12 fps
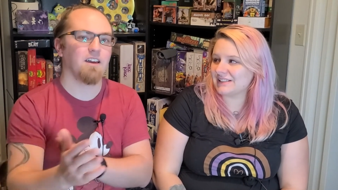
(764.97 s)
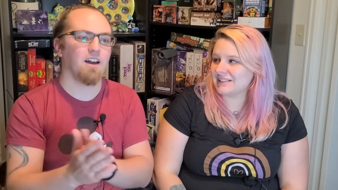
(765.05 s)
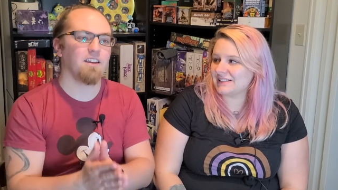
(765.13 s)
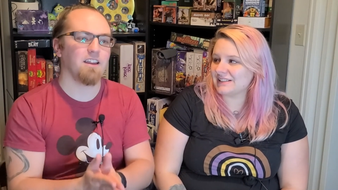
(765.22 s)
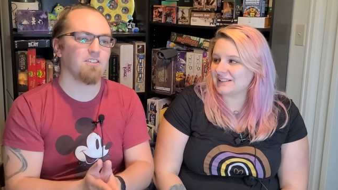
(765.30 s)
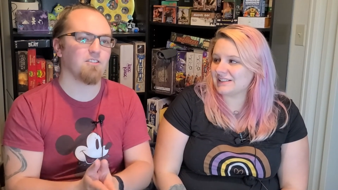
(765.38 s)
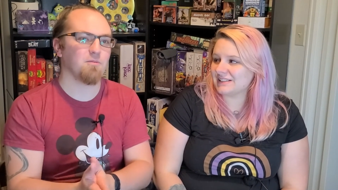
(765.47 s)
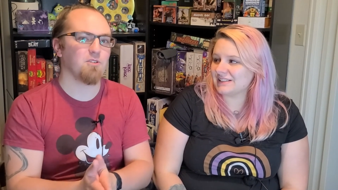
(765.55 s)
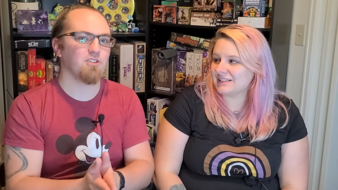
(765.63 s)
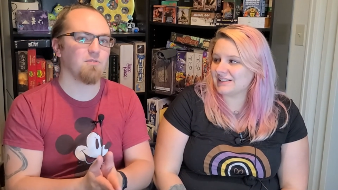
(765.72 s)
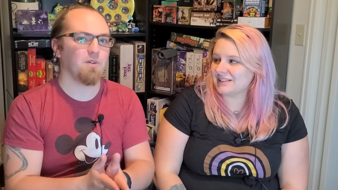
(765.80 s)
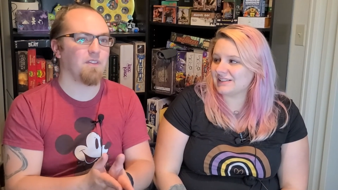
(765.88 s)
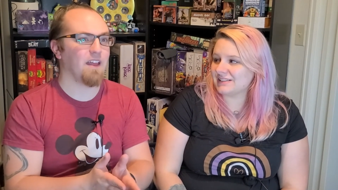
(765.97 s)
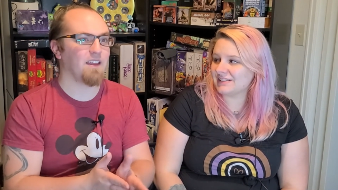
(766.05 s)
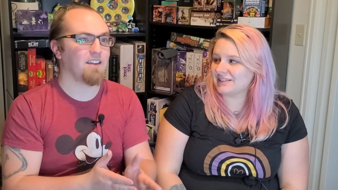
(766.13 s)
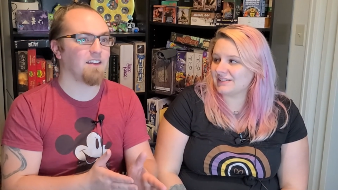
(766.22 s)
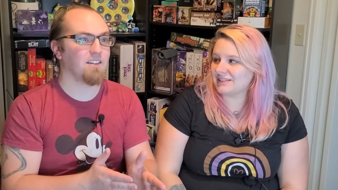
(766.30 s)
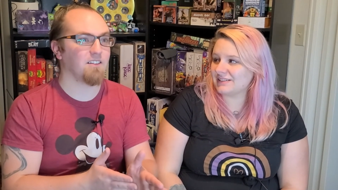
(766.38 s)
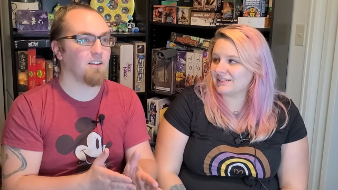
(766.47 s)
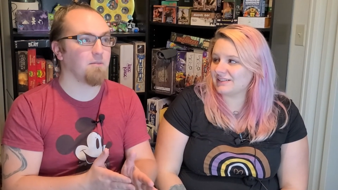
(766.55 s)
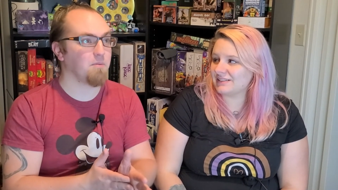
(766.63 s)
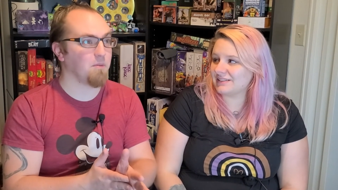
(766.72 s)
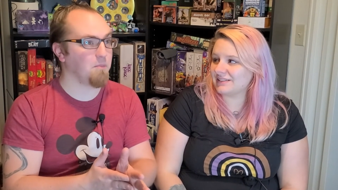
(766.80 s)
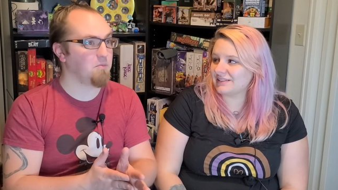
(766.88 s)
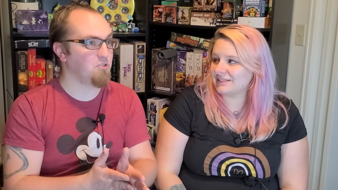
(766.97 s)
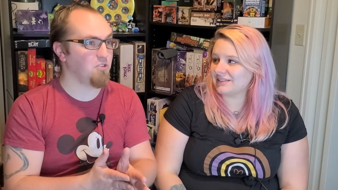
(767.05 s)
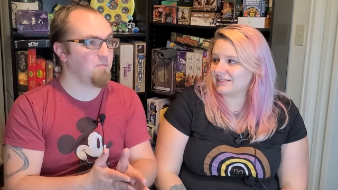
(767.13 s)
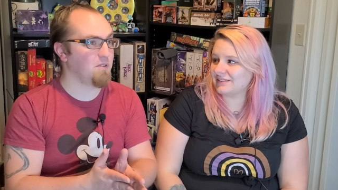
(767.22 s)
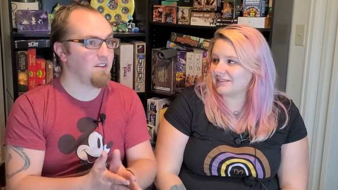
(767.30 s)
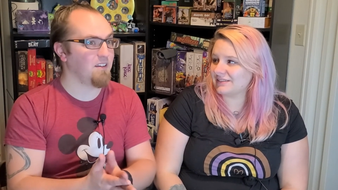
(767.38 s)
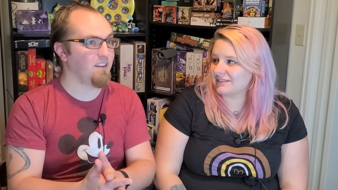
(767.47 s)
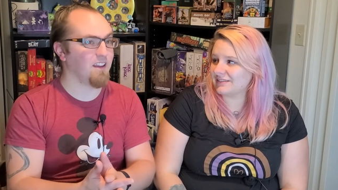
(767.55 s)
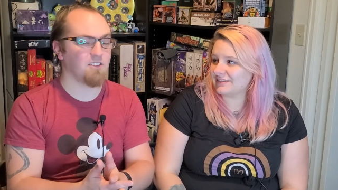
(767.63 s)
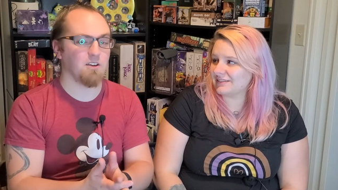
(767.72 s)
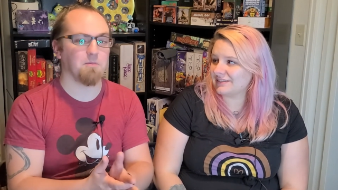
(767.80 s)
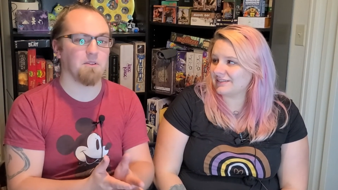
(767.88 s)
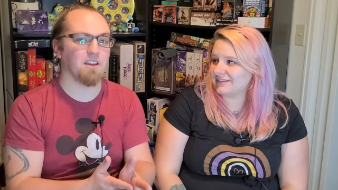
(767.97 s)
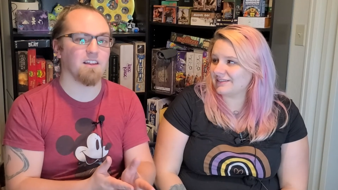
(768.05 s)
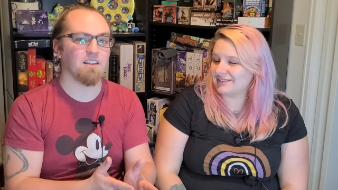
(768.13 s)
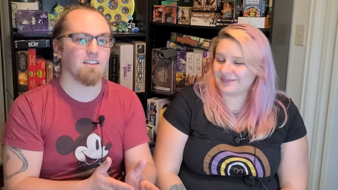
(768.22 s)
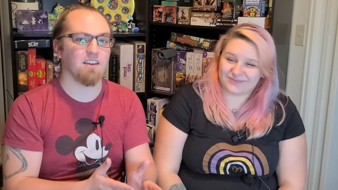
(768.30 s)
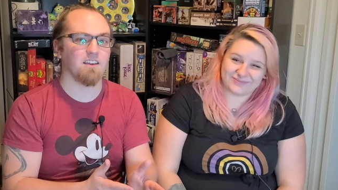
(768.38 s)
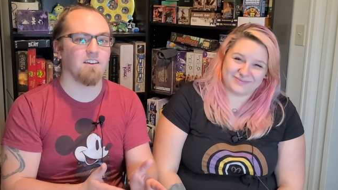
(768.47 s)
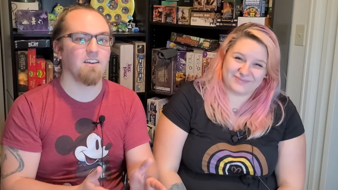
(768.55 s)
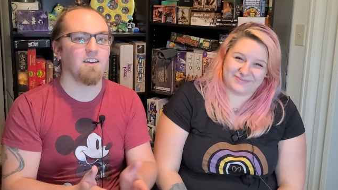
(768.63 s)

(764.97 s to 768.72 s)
Speaker 1: Unhinged Immersion when that gets up. Should be in the next couple of days, I think.